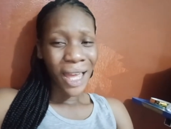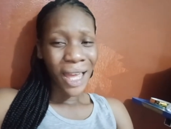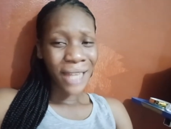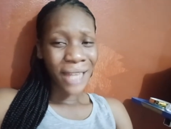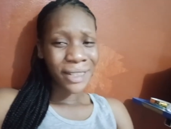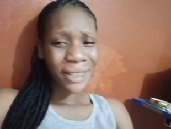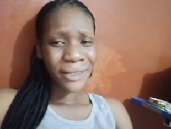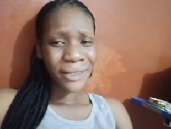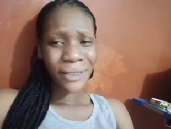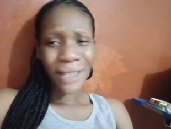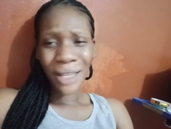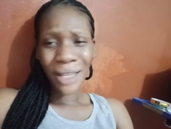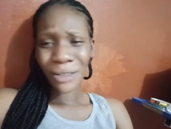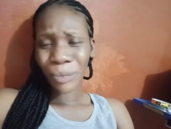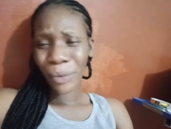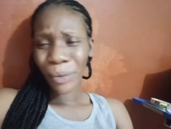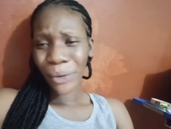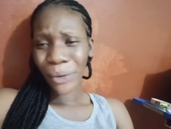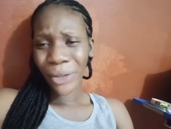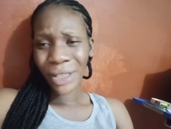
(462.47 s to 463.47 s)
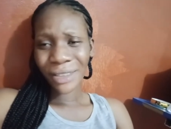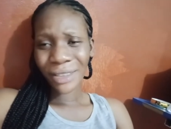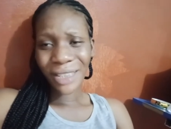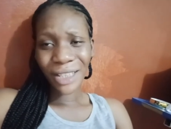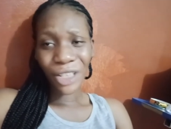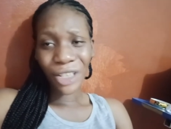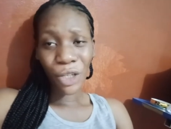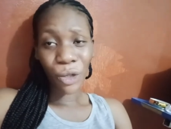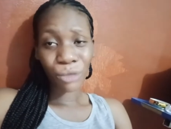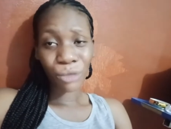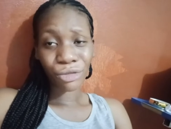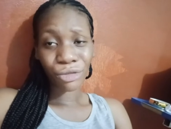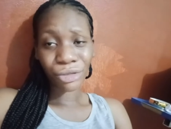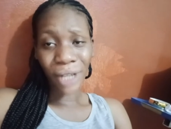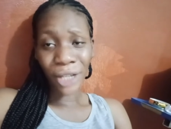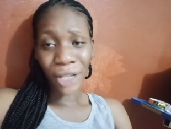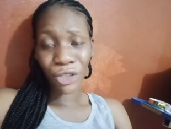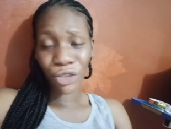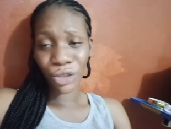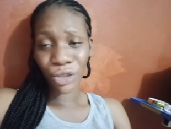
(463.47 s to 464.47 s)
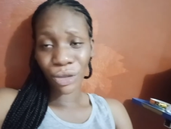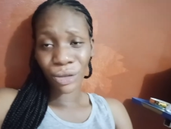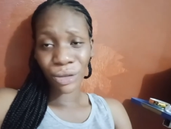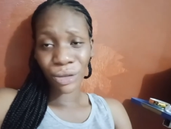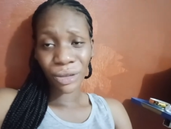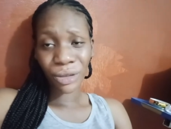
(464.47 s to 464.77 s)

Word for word: I didn't experience any contraction